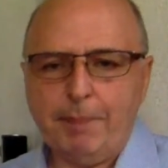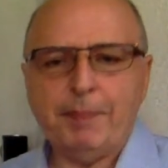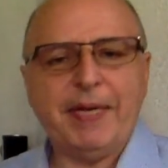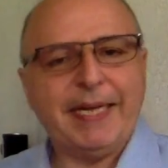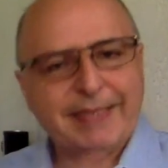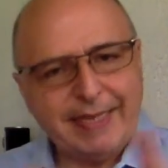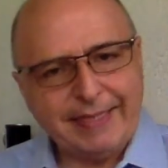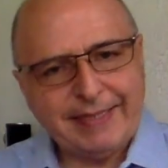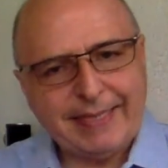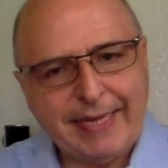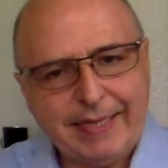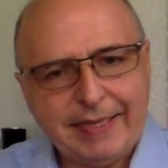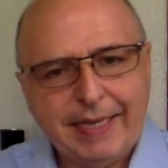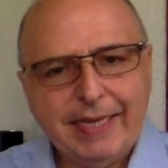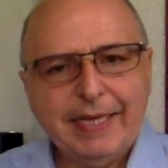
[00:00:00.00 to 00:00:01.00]
But as I
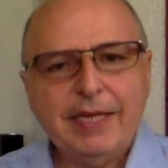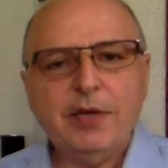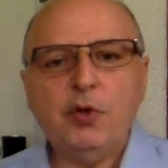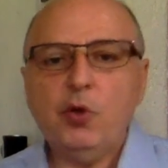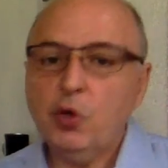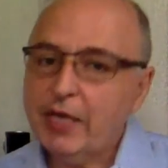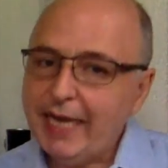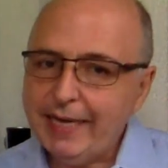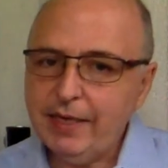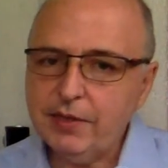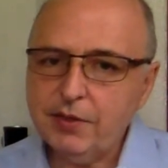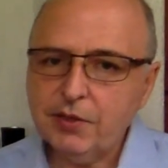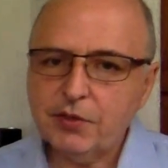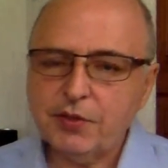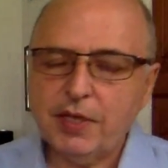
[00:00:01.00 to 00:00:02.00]
said, you got to
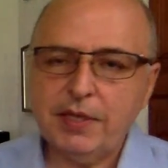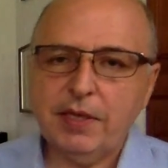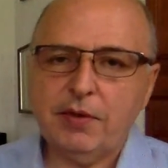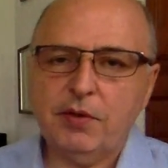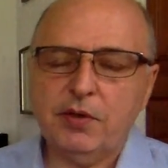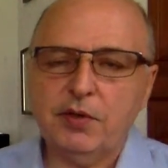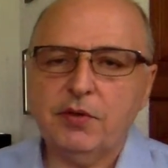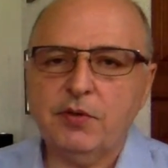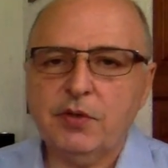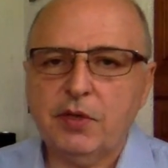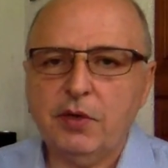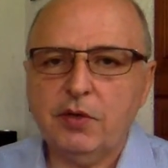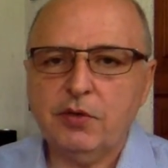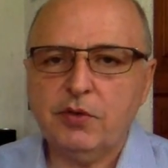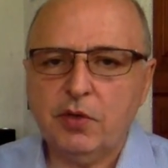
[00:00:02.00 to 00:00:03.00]
understand that there is
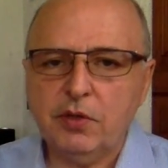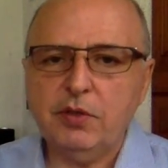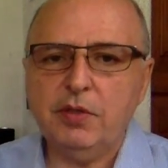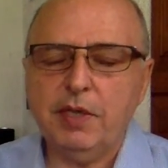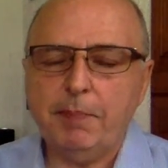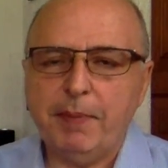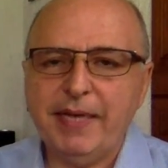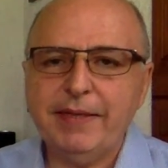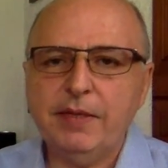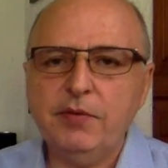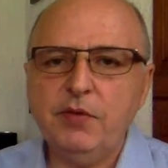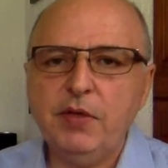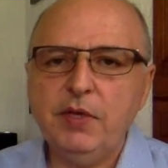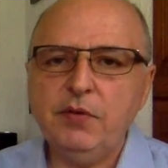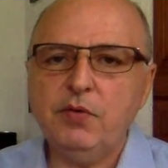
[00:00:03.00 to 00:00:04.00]
certain
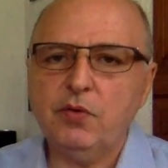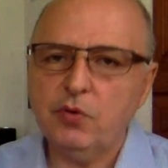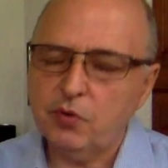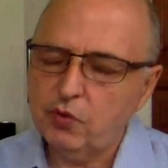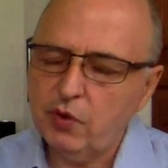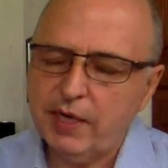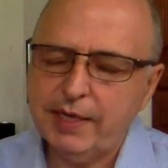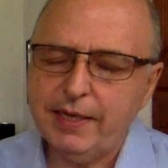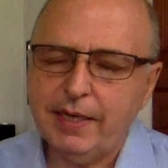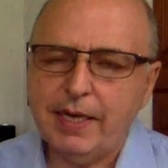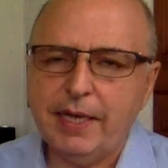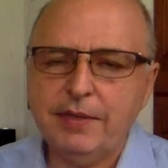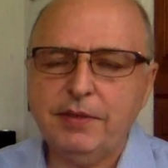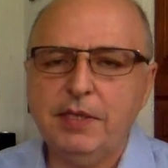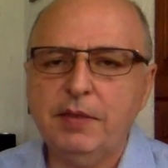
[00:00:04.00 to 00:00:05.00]
dependencies. You should
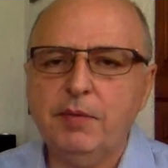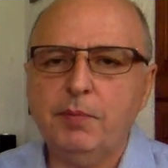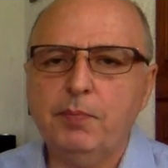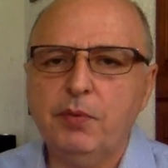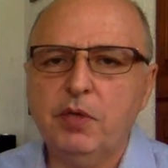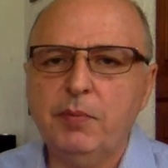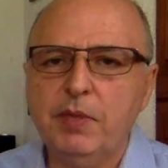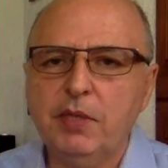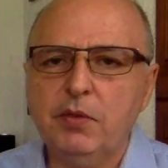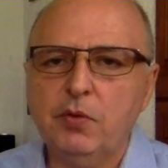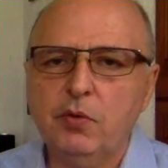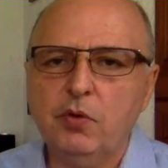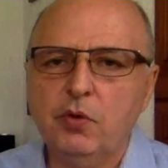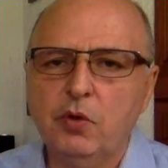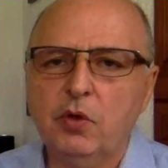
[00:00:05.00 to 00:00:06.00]
analyze them and put them into
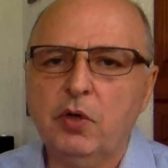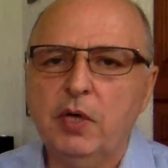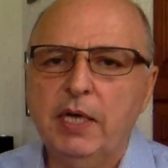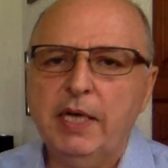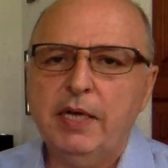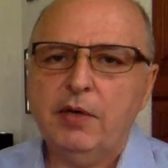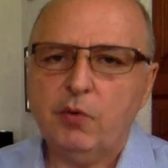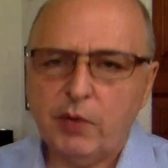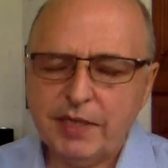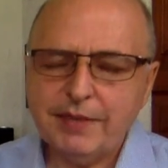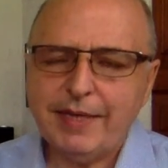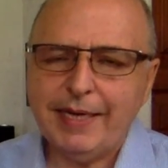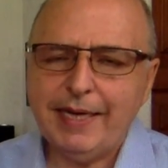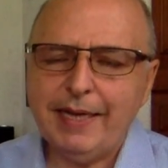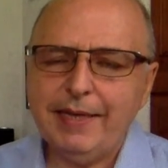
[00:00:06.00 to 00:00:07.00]
your risk
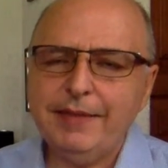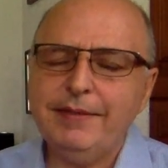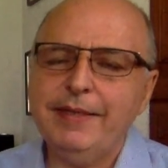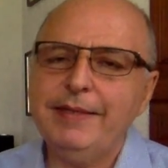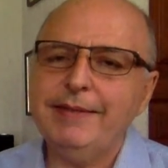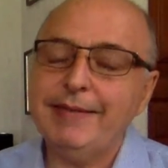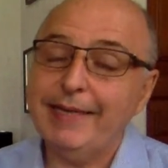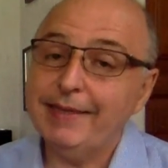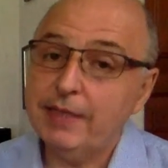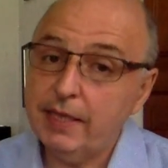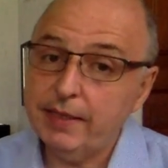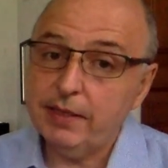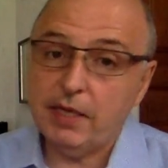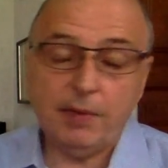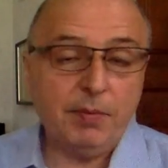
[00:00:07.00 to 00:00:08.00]
analysis, and
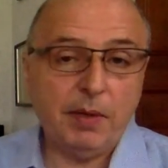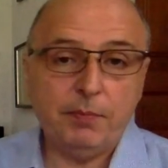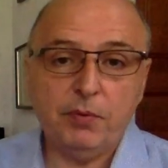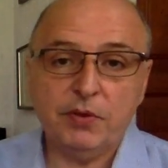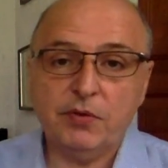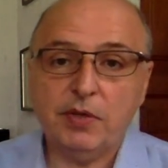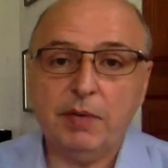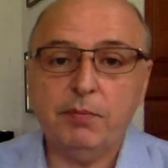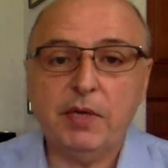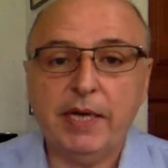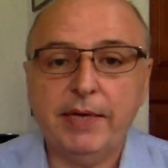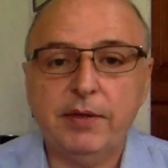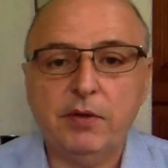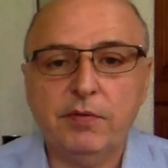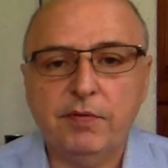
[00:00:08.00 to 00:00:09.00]
then come up with some
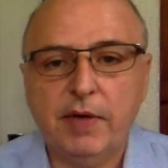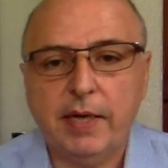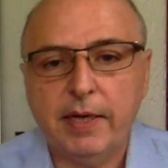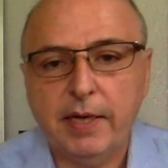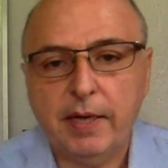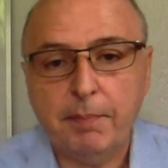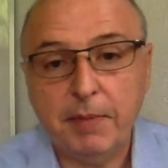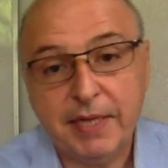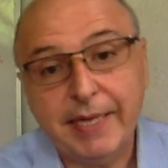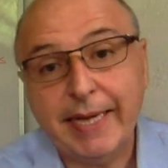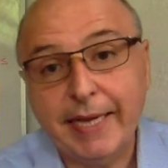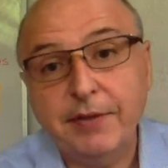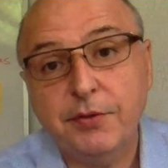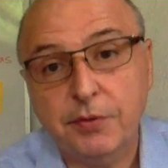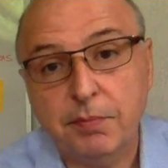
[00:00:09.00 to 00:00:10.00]
kind of
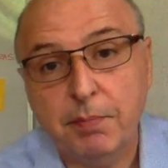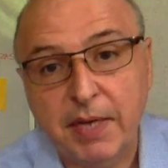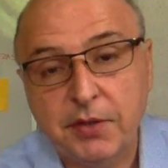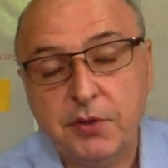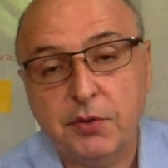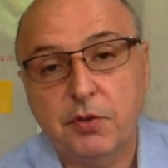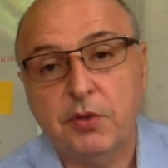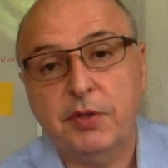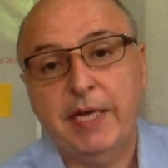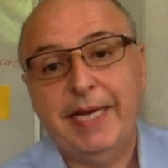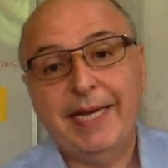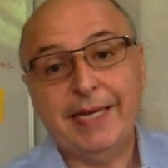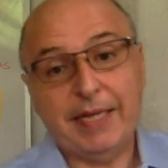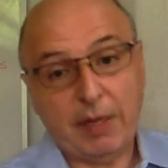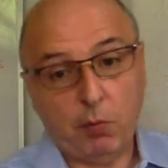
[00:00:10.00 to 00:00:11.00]
mitigation measures
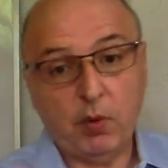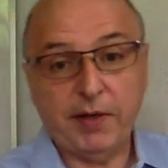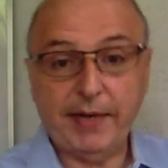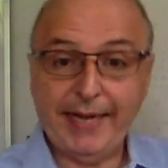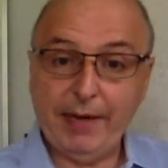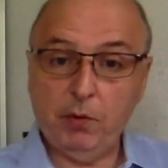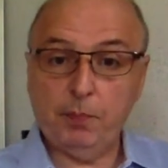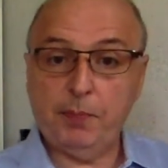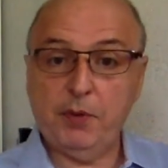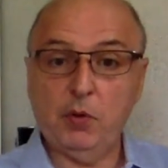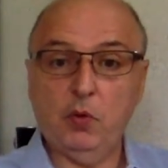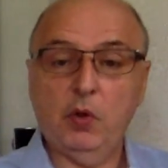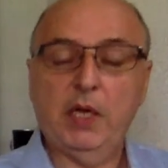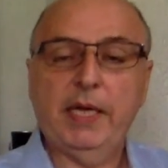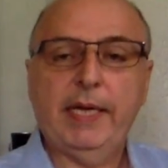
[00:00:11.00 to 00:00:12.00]
that will help
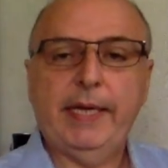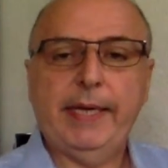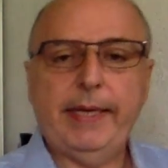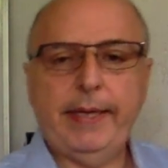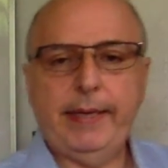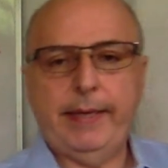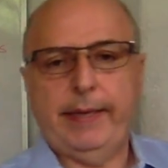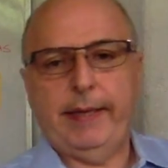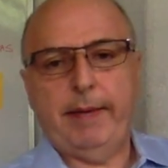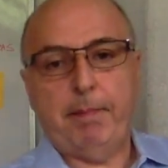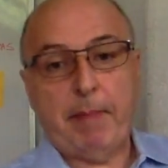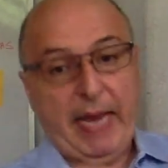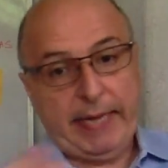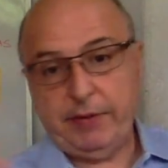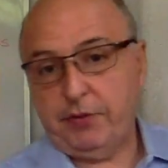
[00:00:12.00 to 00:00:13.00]
you
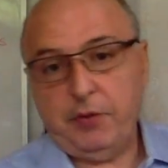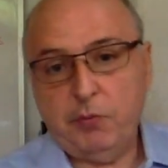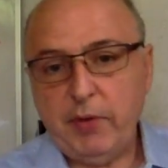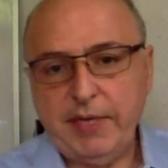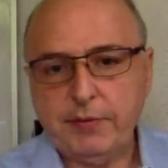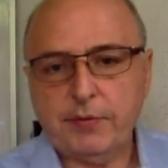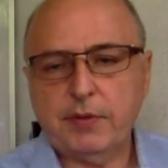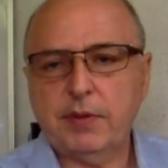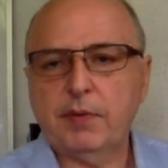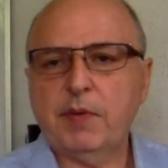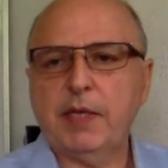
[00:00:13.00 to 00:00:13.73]
manage the risk.